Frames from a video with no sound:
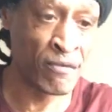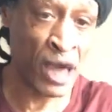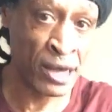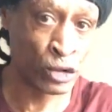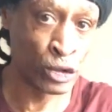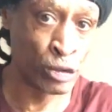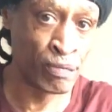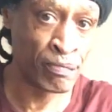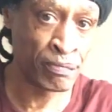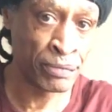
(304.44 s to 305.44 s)
of
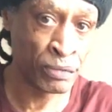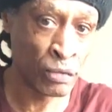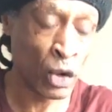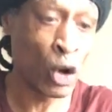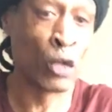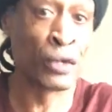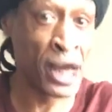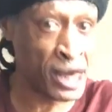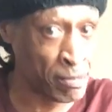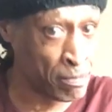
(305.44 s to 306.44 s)
headroom on
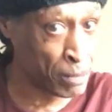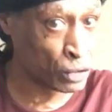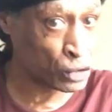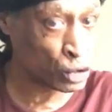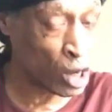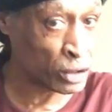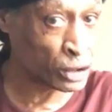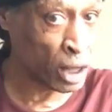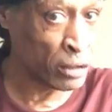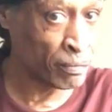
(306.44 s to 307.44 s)
the input
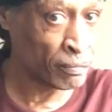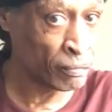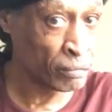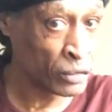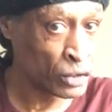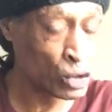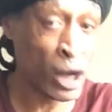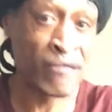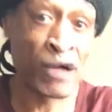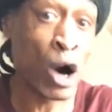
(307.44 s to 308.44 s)
structure.
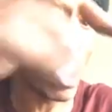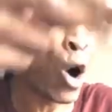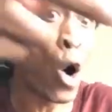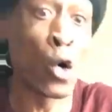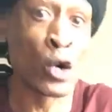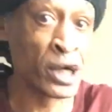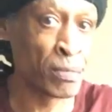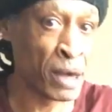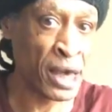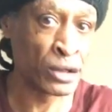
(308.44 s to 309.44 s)
You have a whole
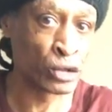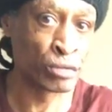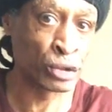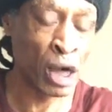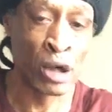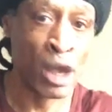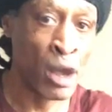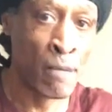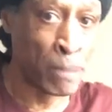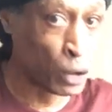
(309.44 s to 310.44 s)
heap of headroom. So
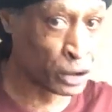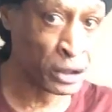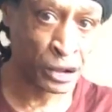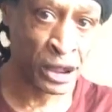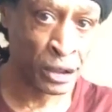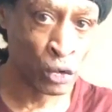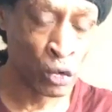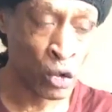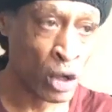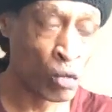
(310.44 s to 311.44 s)
pushing
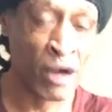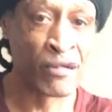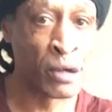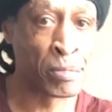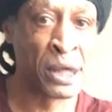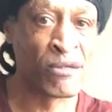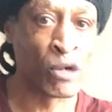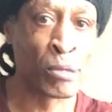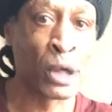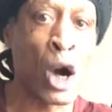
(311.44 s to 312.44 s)
signal, whether it be
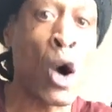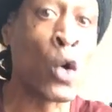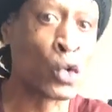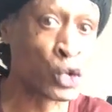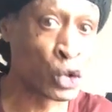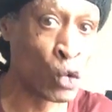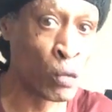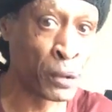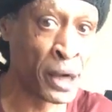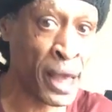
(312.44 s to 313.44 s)
from an old school
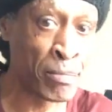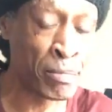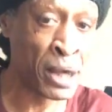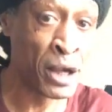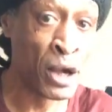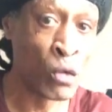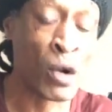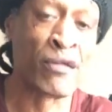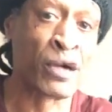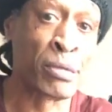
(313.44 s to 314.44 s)
preamp,
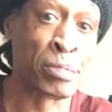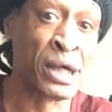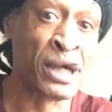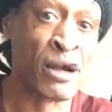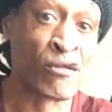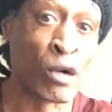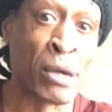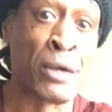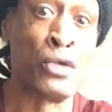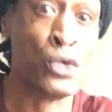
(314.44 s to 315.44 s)
whether it be from
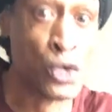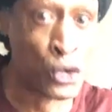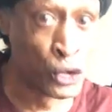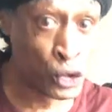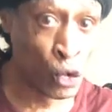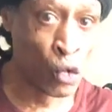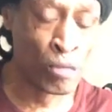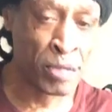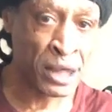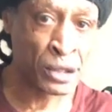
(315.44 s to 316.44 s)
a new school
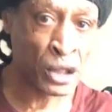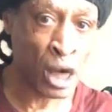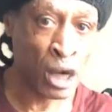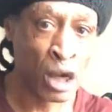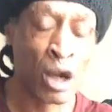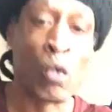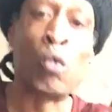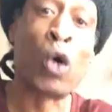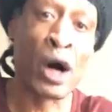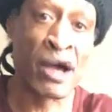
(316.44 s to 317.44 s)
mixer,
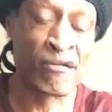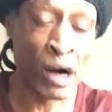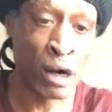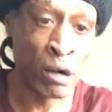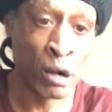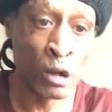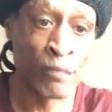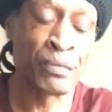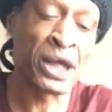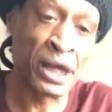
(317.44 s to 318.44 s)
whatever,
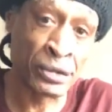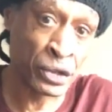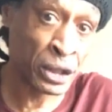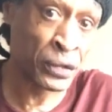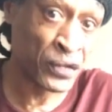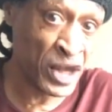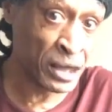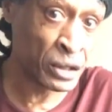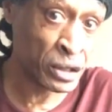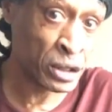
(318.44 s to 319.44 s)
into
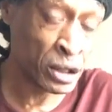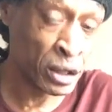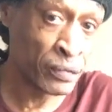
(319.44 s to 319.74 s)
this